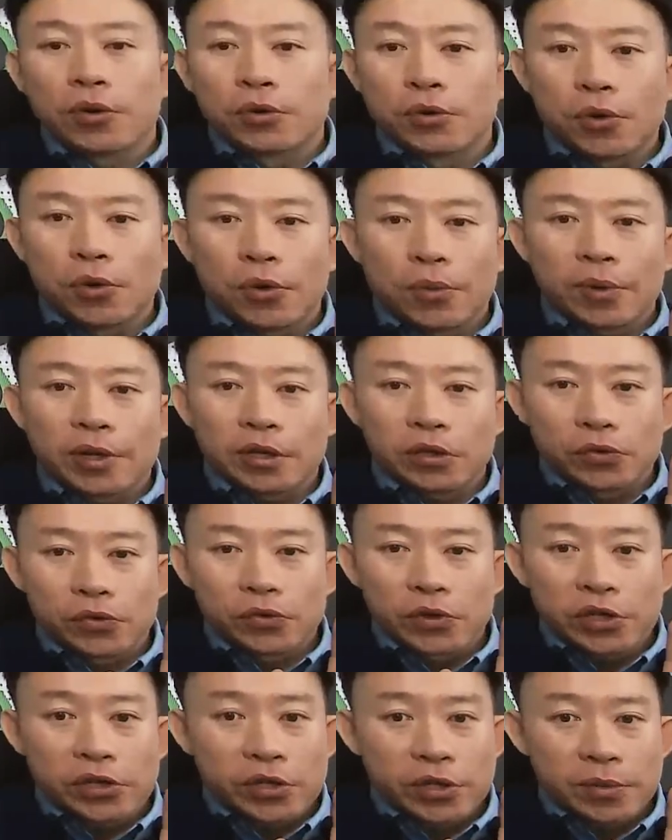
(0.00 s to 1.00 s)
Normally the
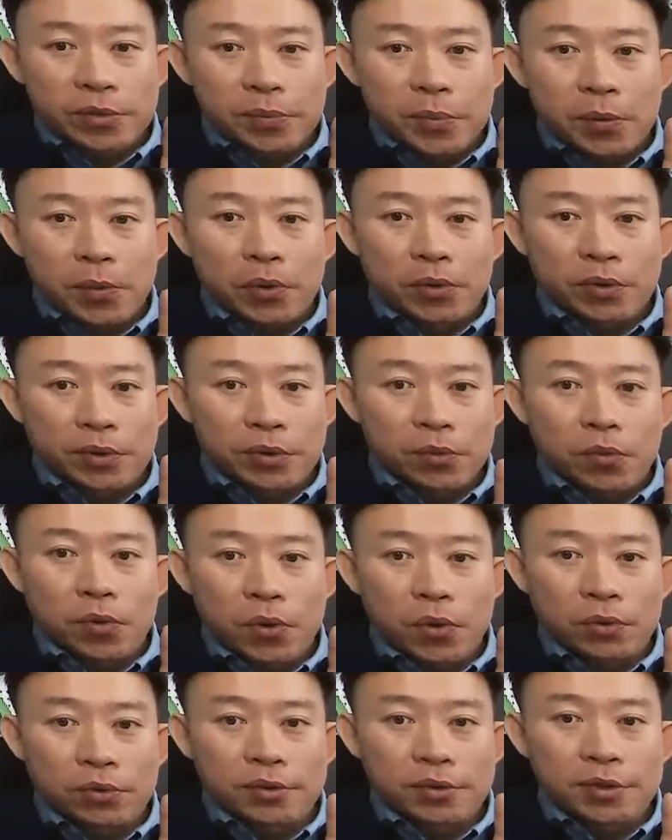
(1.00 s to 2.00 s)
richest people in the
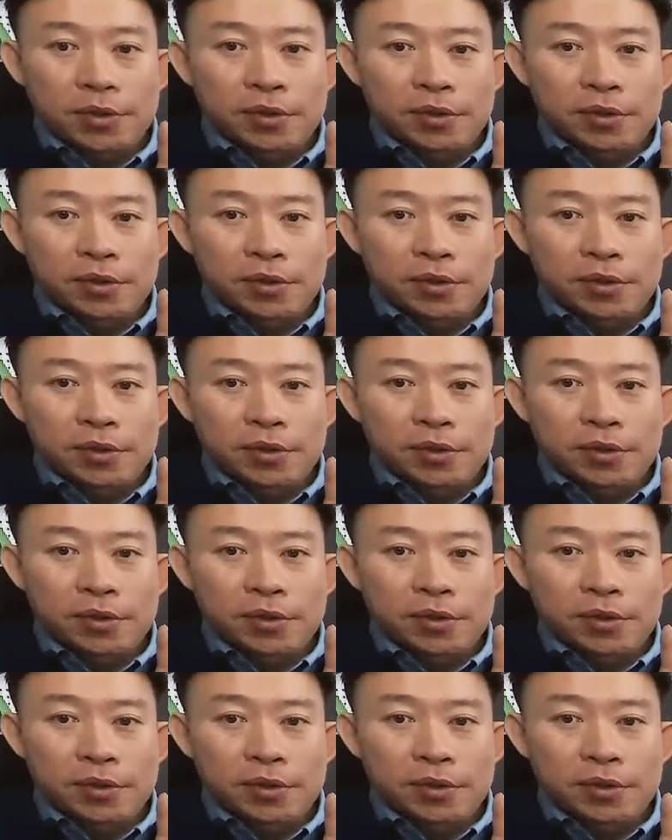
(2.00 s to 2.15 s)
world,